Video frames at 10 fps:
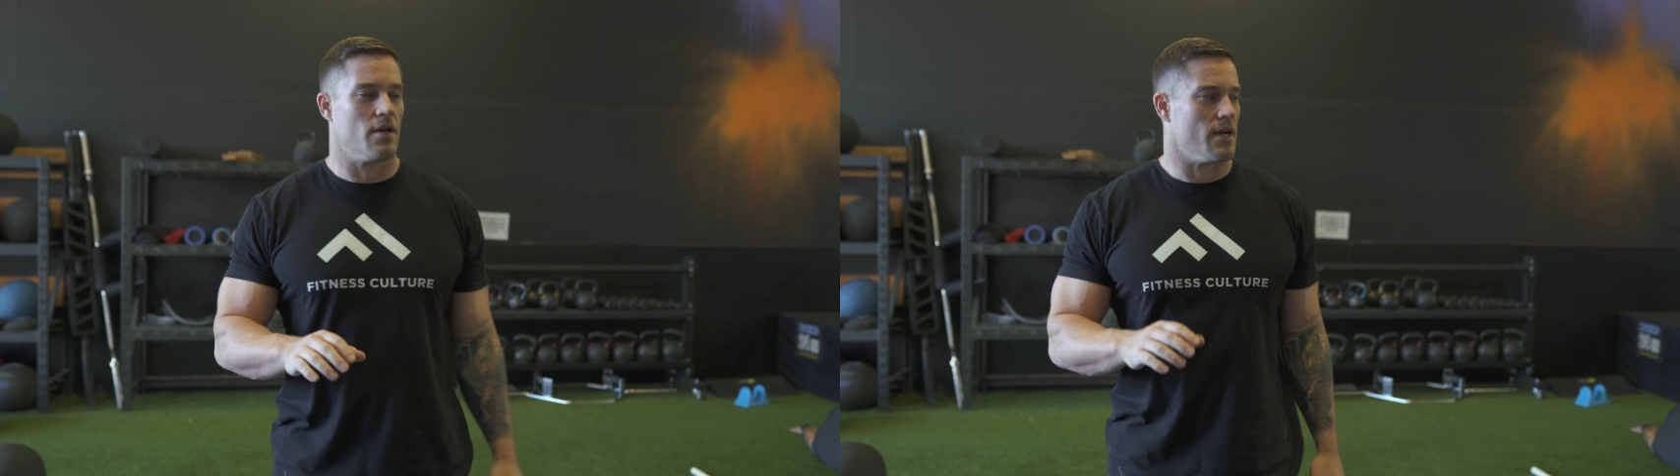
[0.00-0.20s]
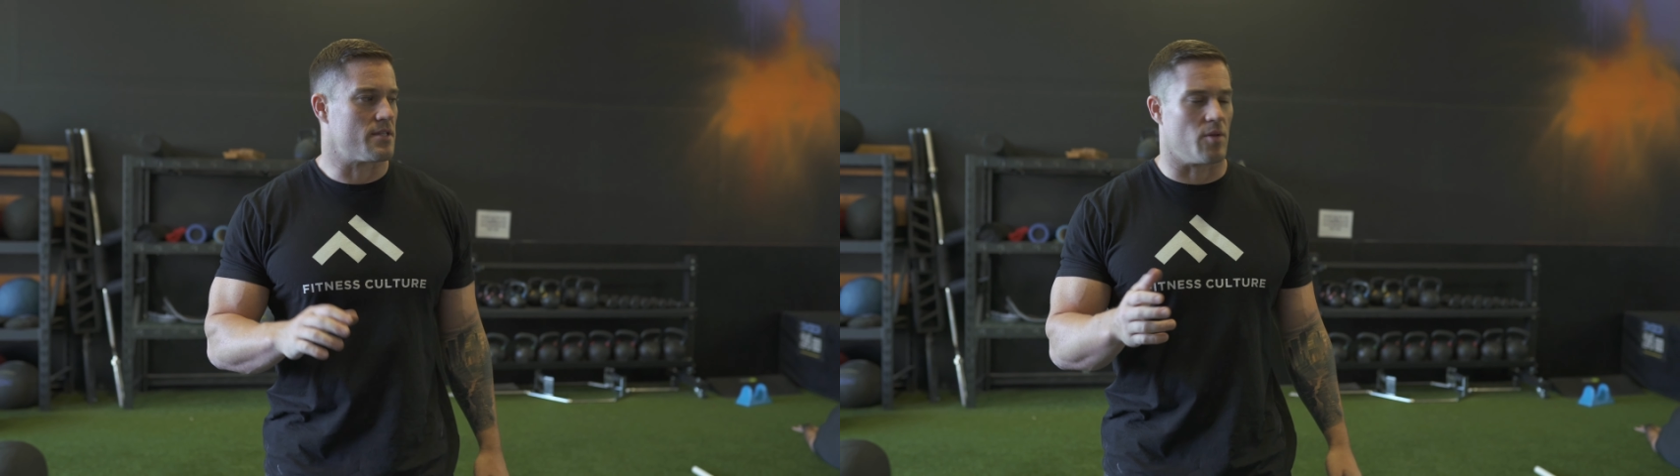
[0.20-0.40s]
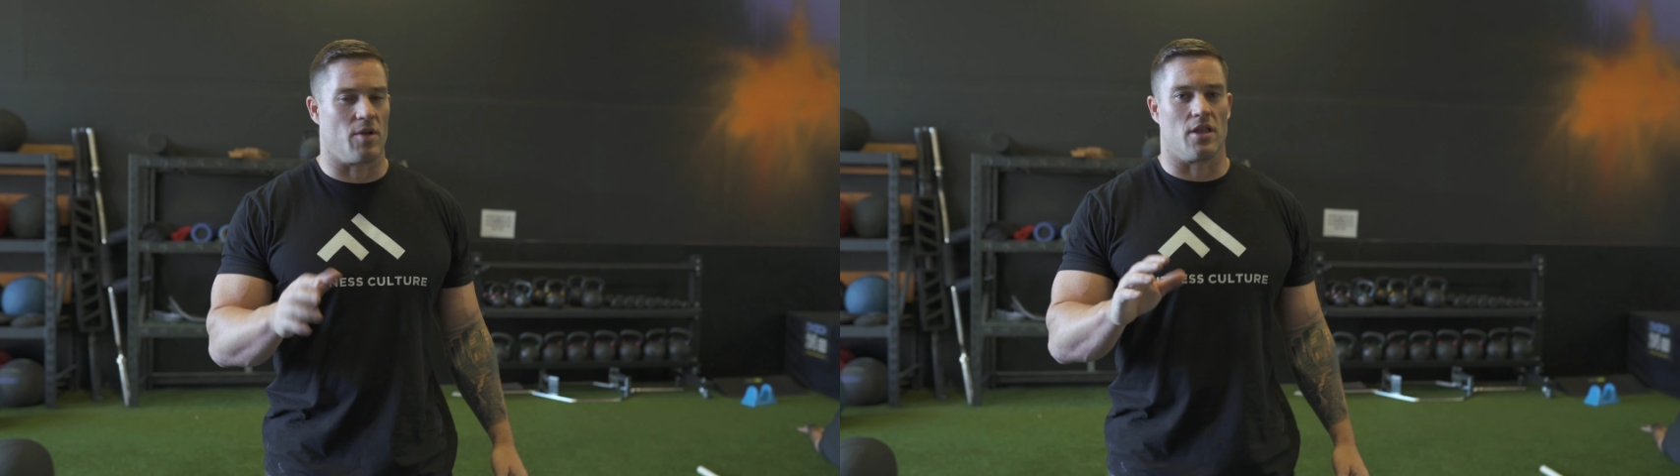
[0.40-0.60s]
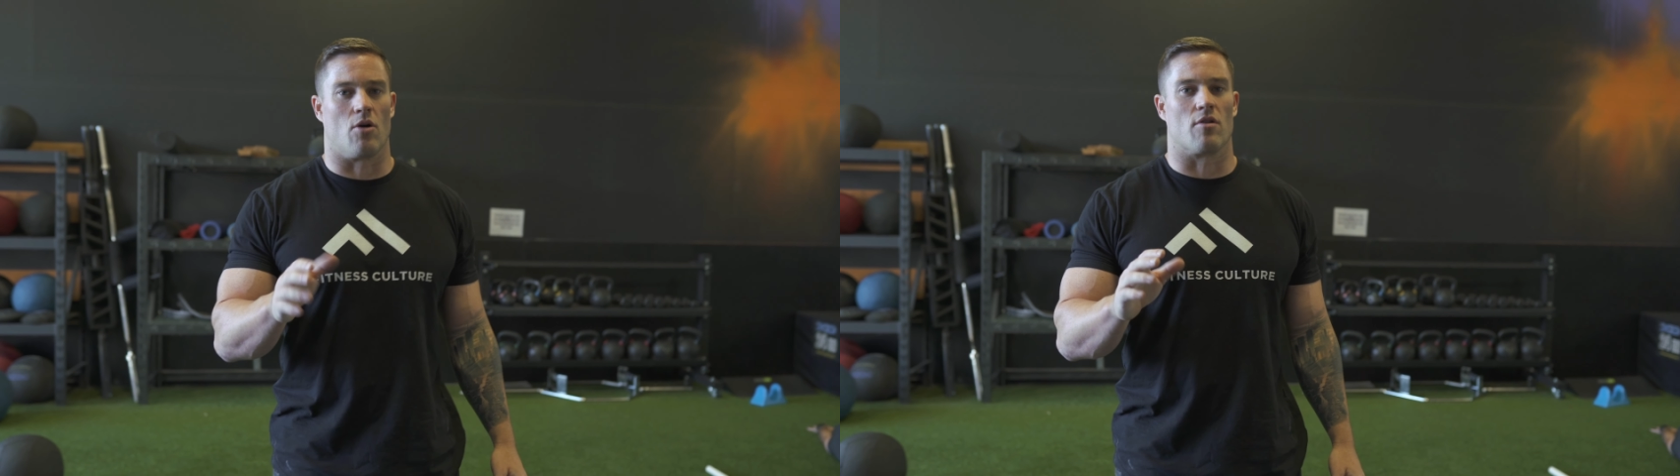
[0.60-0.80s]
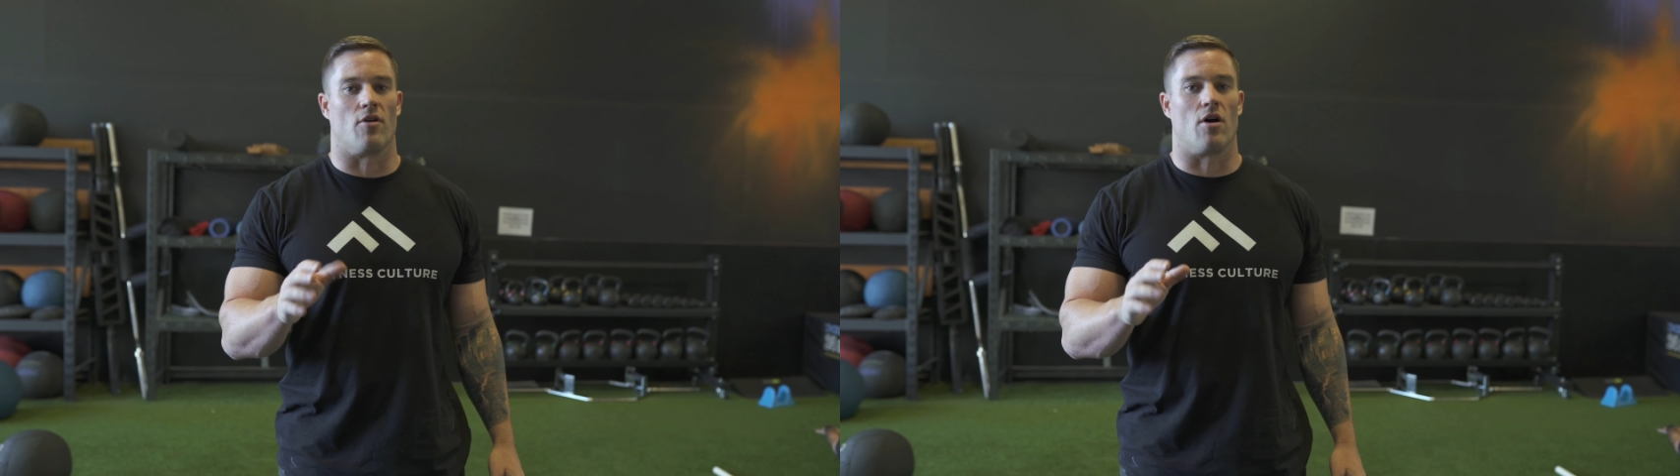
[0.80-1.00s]
it's gonna be
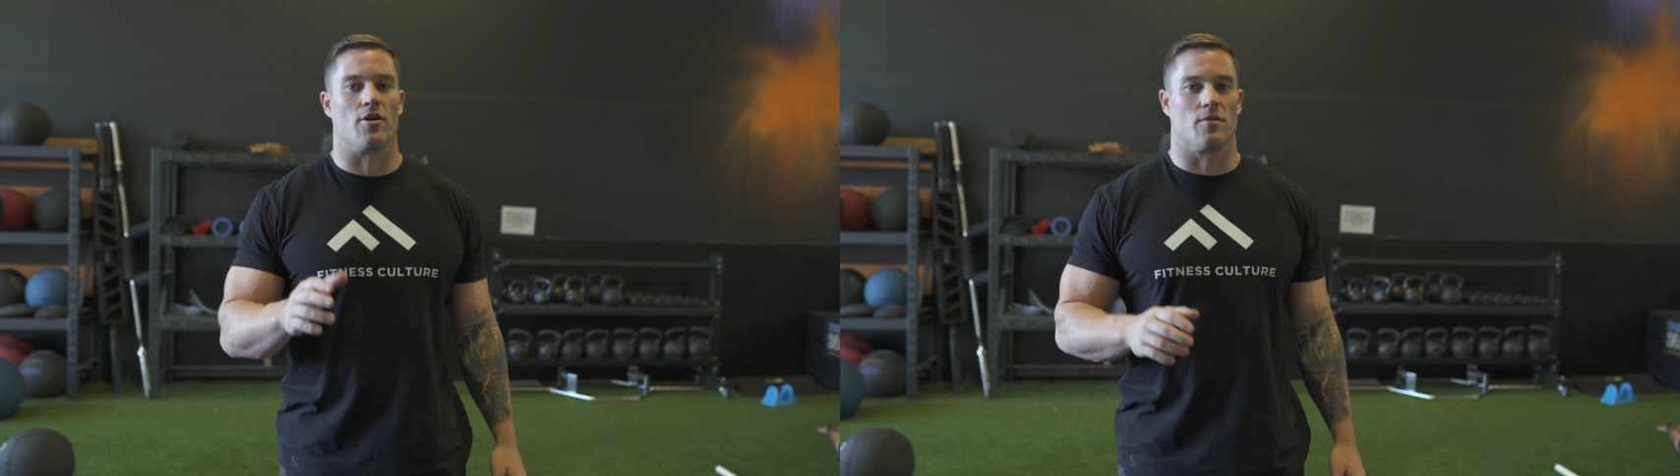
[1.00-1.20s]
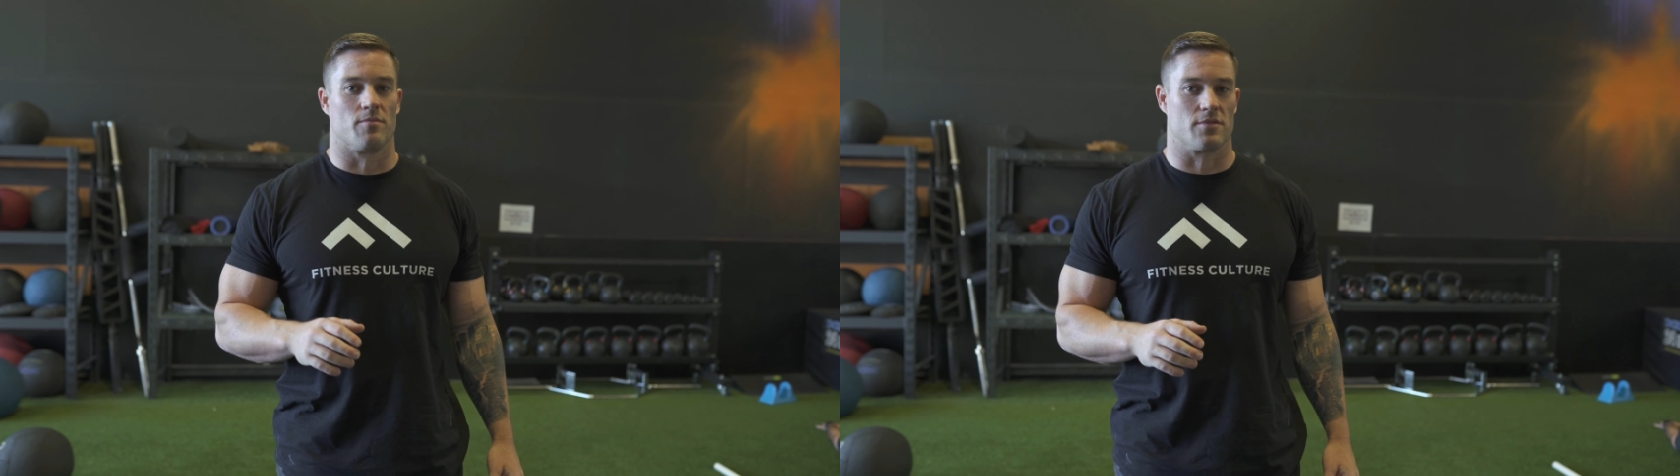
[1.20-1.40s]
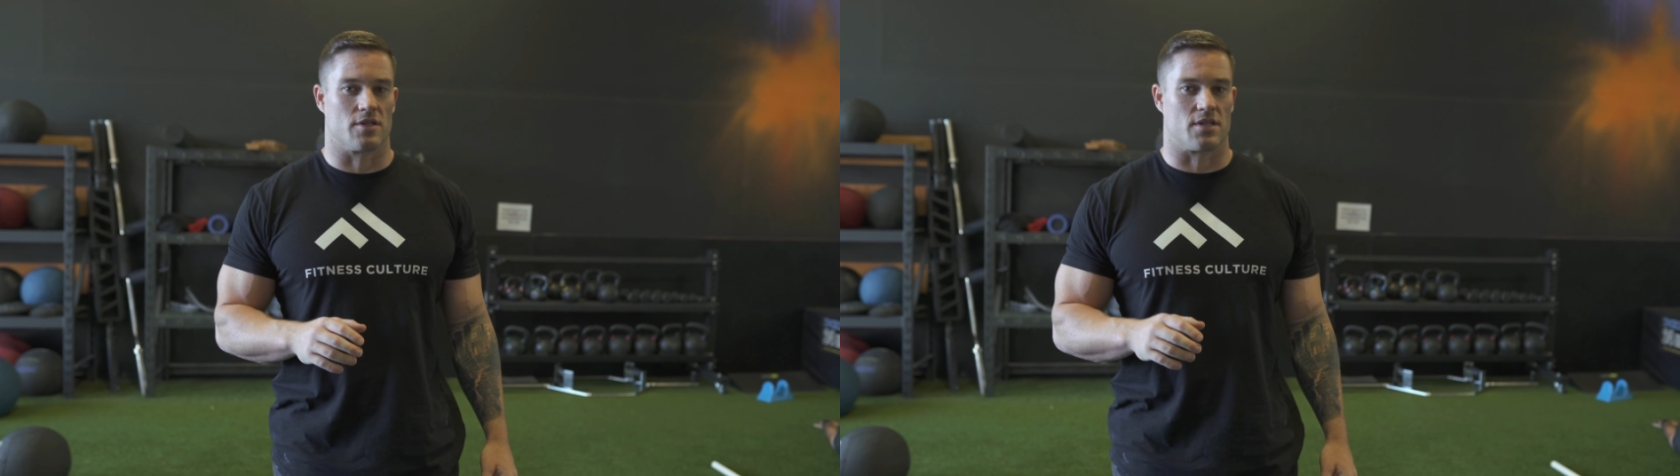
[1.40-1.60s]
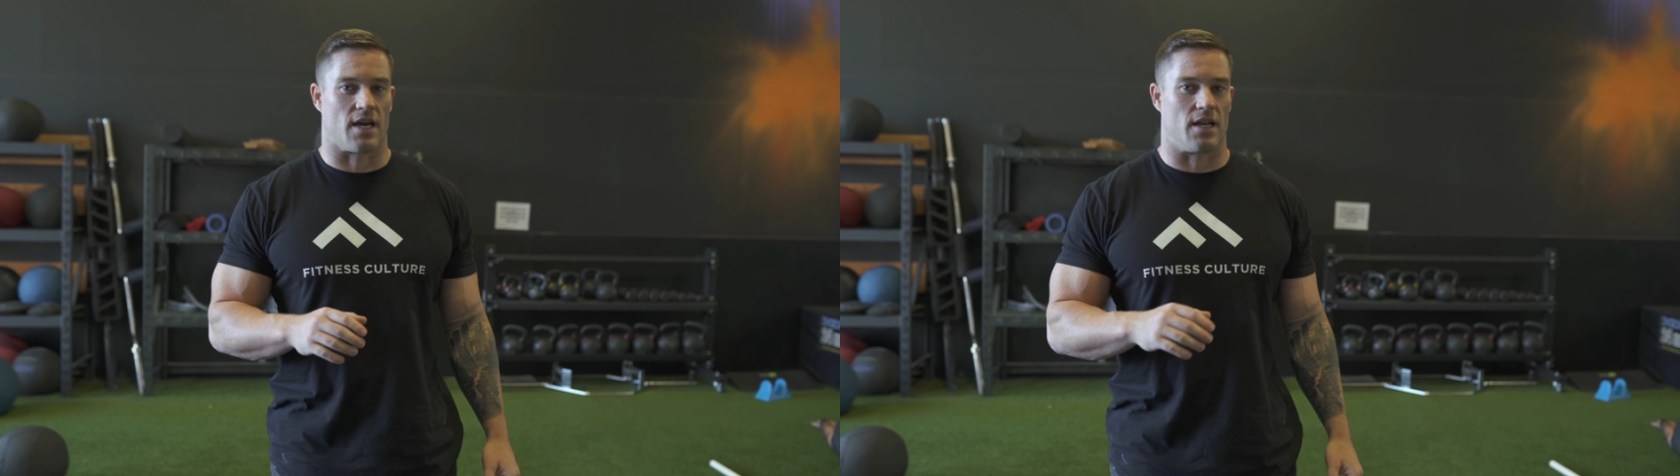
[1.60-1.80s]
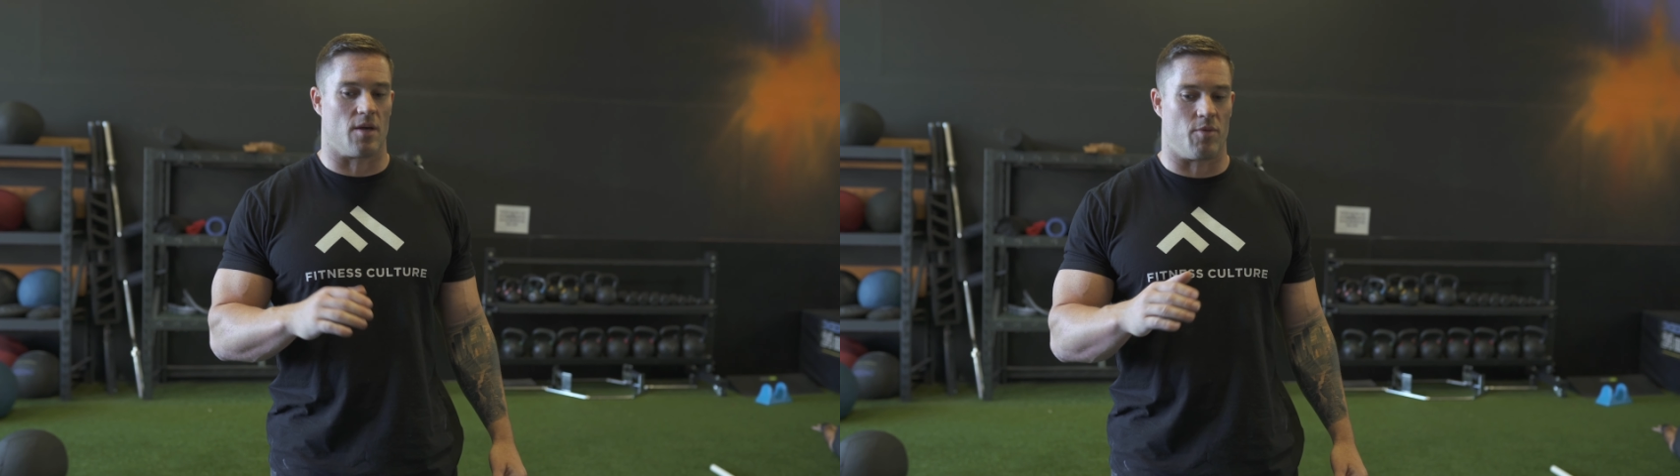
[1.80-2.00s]
lower volume just to
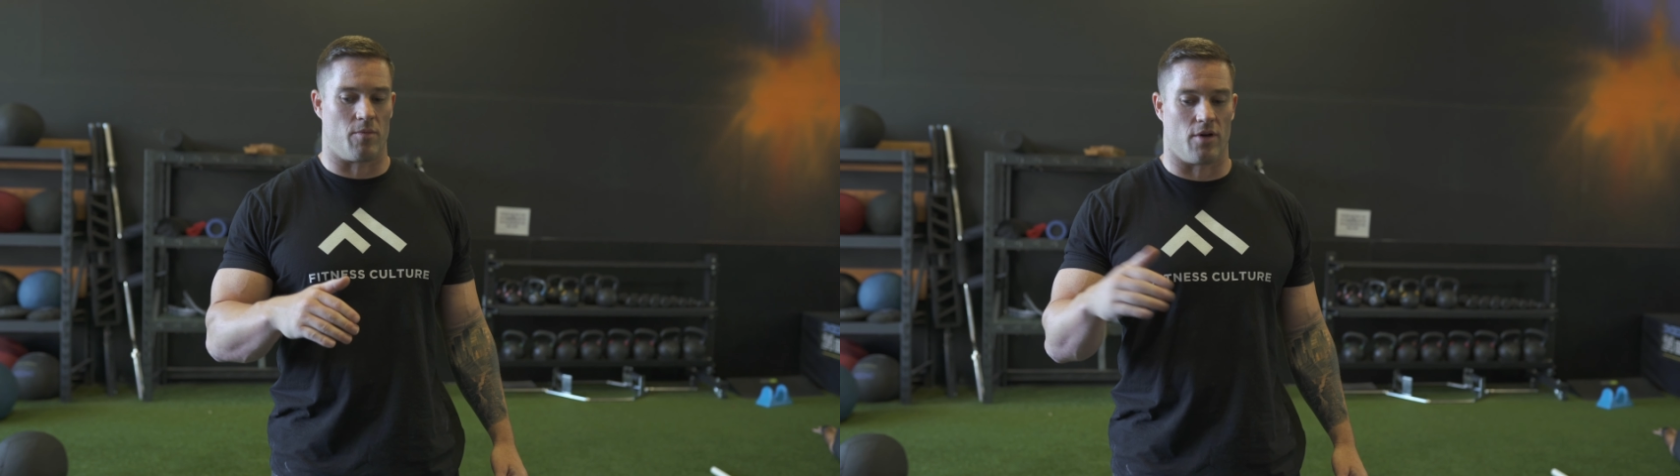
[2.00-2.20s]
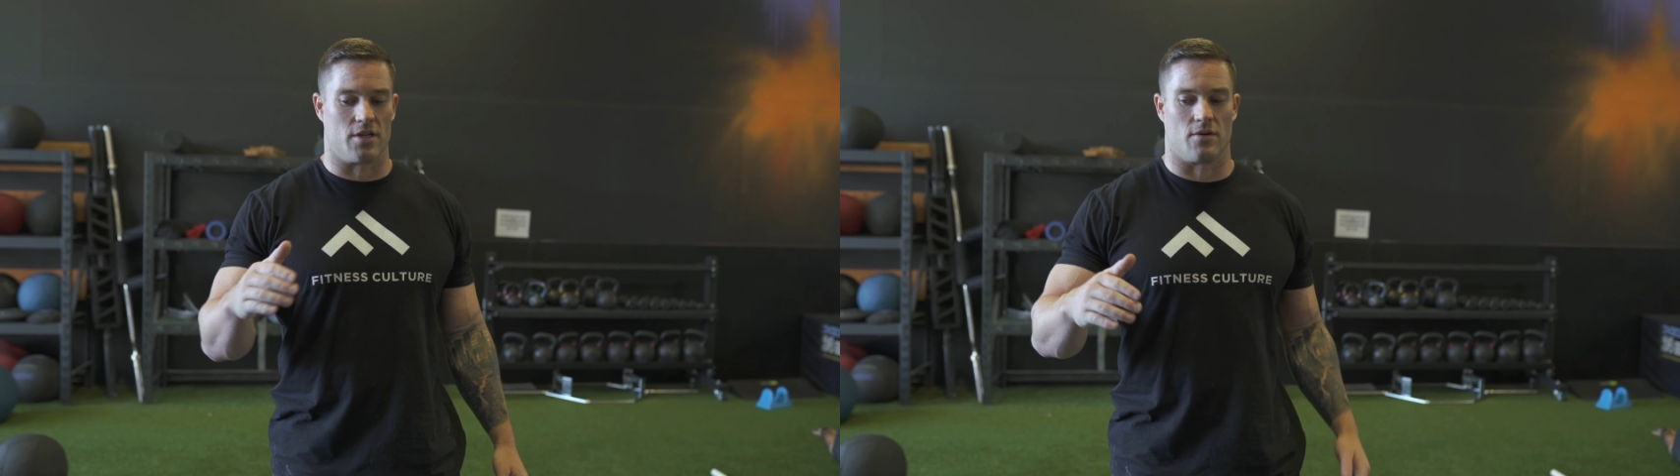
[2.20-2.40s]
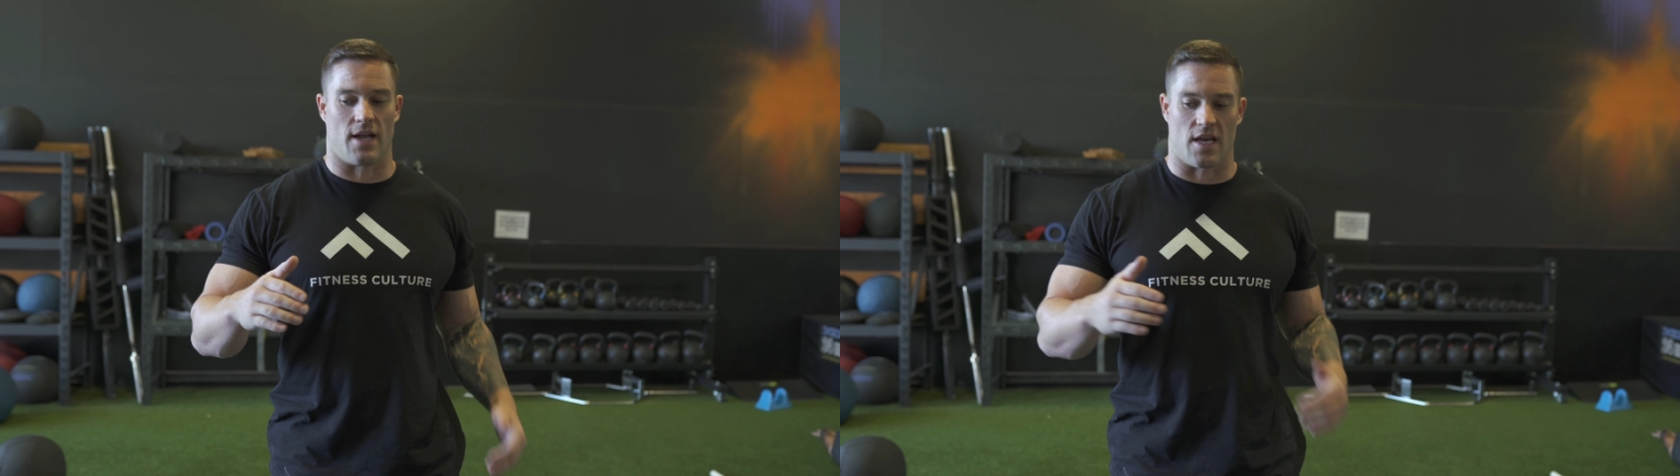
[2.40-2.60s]
kind of get people into it.